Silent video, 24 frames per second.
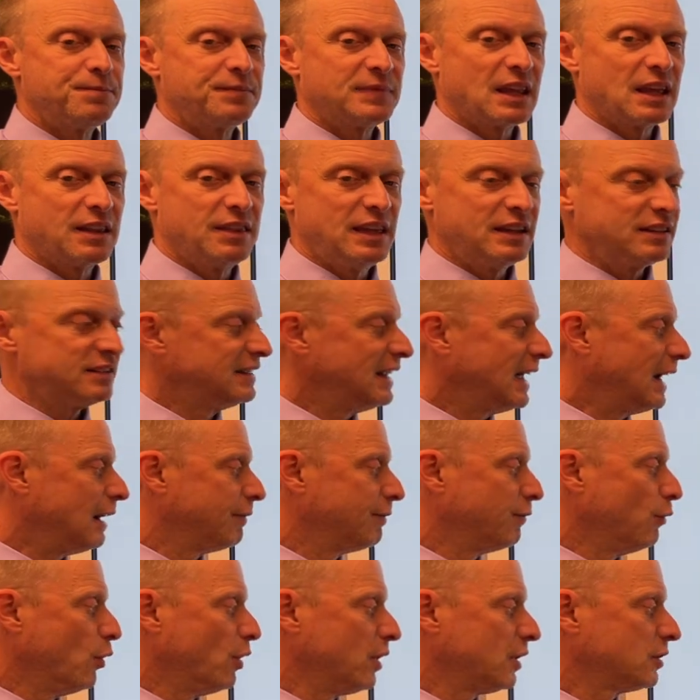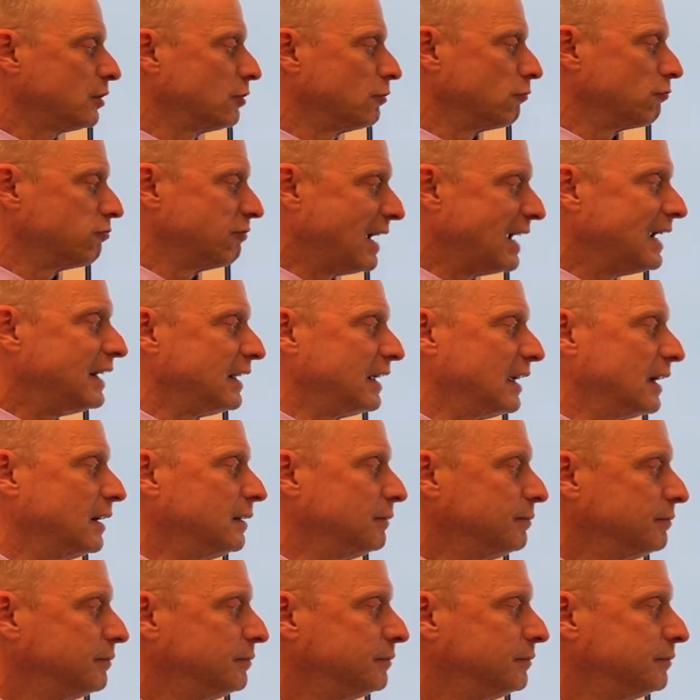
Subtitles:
this down for gradient.